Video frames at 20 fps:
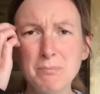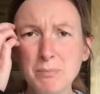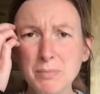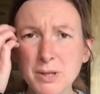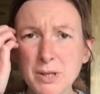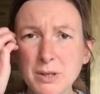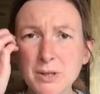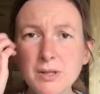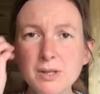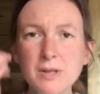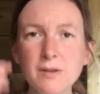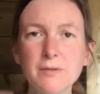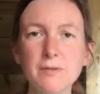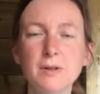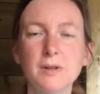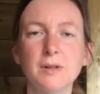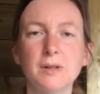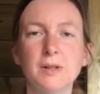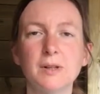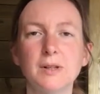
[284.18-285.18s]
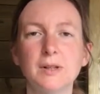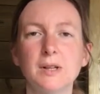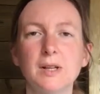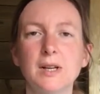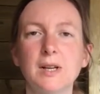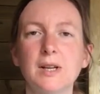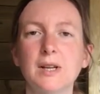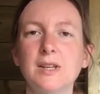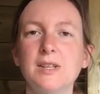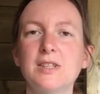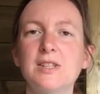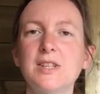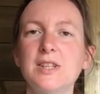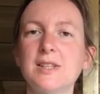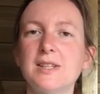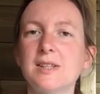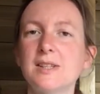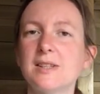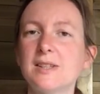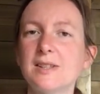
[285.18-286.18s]
Beautiful.
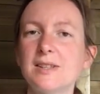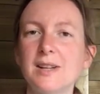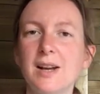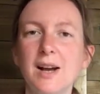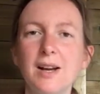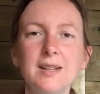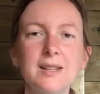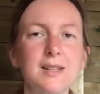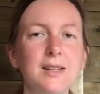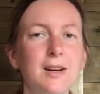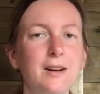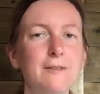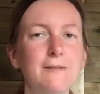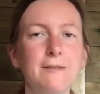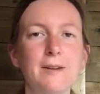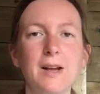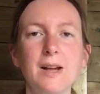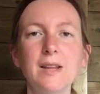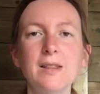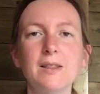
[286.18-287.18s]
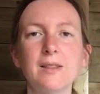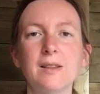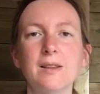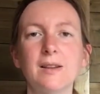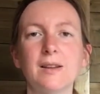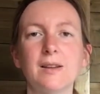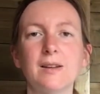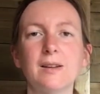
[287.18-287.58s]
Jesus started our faith